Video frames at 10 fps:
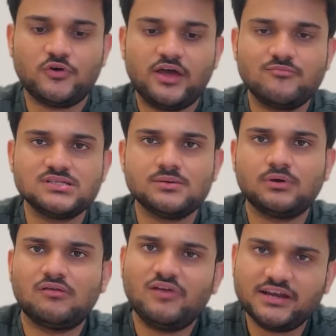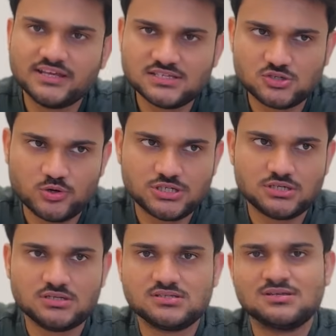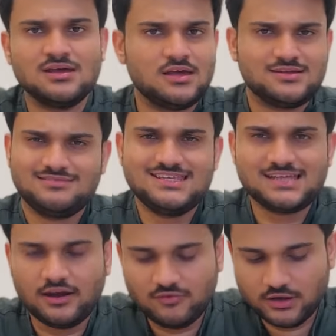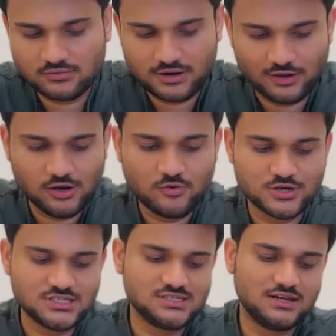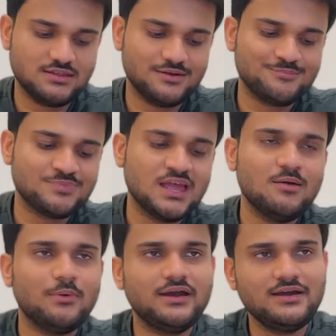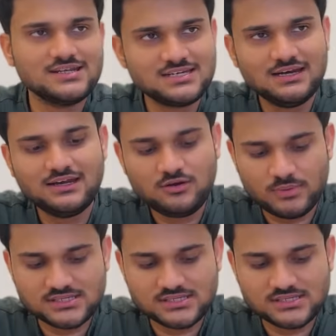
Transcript: what have been some conflicting situations. These kind of like regular questions are there. But interestingly, to my